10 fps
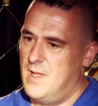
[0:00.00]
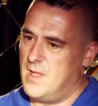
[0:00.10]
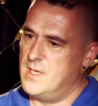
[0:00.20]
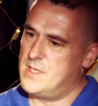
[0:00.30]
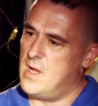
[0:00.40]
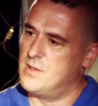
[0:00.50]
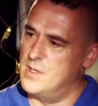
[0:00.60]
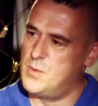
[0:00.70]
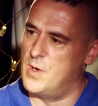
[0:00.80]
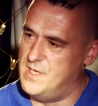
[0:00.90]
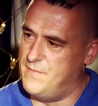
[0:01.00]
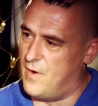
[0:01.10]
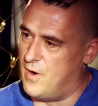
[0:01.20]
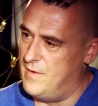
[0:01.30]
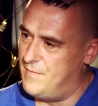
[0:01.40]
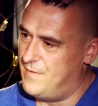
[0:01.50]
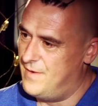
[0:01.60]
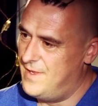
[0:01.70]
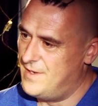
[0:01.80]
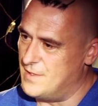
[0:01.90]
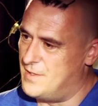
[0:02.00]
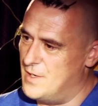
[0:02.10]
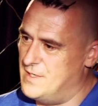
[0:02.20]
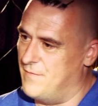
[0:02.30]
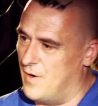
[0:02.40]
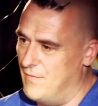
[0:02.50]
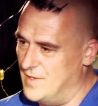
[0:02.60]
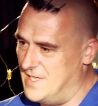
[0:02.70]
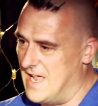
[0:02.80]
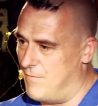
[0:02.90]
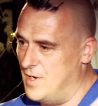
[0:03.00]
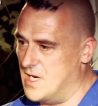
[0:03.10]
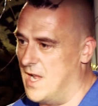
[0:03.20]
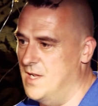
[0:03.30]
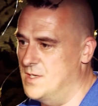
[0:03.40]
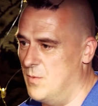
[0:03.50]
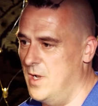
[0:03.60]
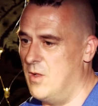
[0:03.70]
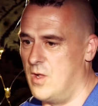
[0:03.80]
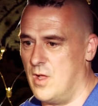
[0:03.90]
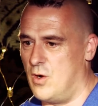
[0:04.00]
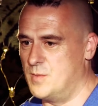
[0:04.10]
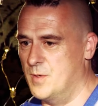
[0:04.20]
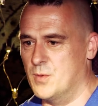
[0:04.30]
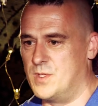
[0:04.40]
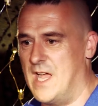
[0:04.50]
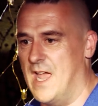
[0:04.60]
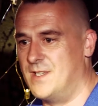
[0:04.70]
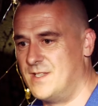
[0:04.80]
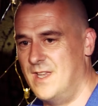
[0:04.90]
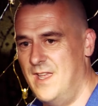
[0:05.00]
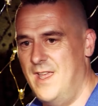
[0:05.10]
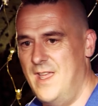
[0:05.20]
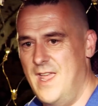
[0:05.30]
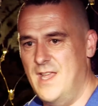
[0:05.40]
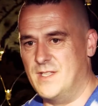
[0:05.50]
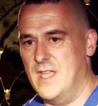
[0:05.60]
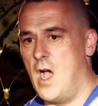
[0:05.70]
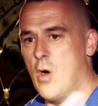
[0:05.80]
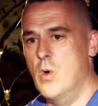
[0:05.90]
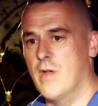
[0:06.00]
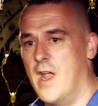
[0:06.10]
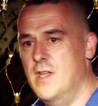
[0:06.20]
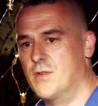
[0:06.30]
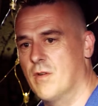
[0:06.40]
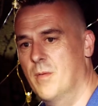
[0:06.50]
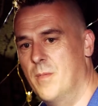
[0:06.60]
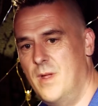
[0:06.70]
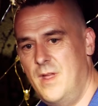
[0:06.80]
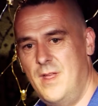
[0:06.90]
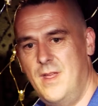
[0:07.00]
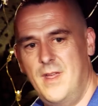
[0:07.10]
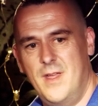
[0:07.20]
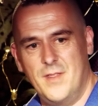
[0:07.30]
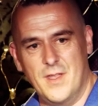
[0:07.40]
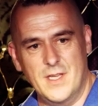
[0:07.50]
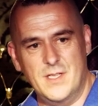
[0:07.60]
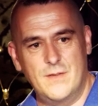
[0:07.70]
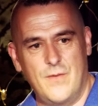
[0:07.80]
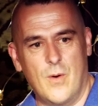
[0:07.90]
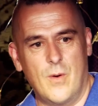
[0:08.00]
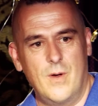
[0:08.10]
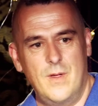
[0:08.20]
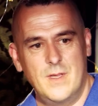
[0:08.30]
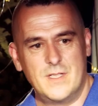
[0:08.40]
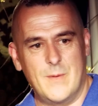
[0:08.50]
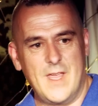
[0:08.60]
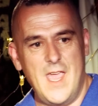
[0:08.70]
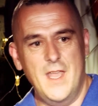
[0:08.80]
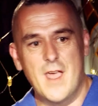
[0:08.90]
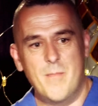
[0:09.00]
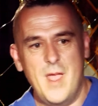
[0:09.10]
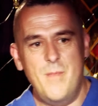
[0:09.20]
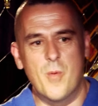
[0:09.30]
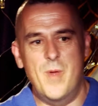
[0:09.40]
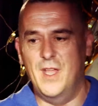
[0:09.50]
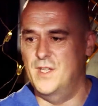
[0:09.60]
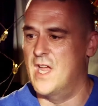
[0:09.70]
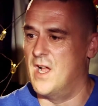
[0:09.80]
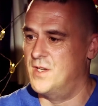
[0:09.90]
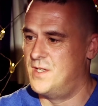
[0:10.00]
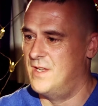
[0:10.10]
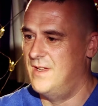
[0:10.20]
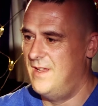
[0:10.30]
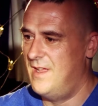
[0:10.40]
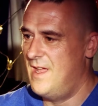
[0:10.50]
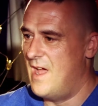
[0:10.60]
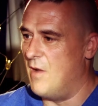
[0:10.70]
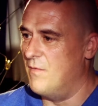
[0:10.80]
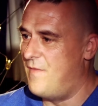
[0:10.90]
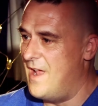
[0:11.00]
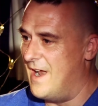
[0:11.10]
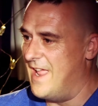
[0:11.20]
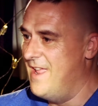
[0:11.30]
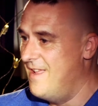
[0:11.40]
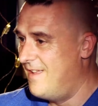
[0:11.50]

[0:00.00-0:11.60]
they start at 25 to 35 is the average age. When you look at the hospital stats, it's the older age group that this is for. So again, young people being judged unfairly,